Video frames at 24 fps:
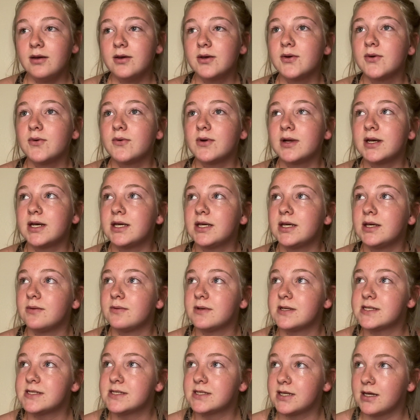When he
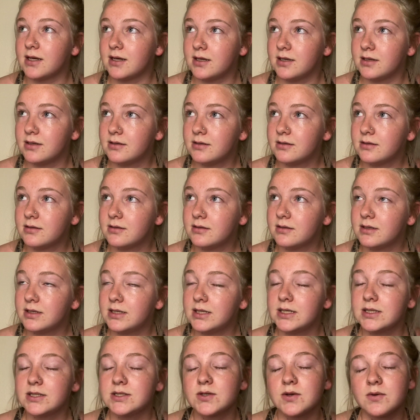was done, he
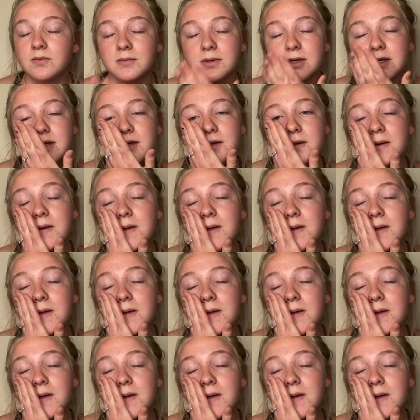told me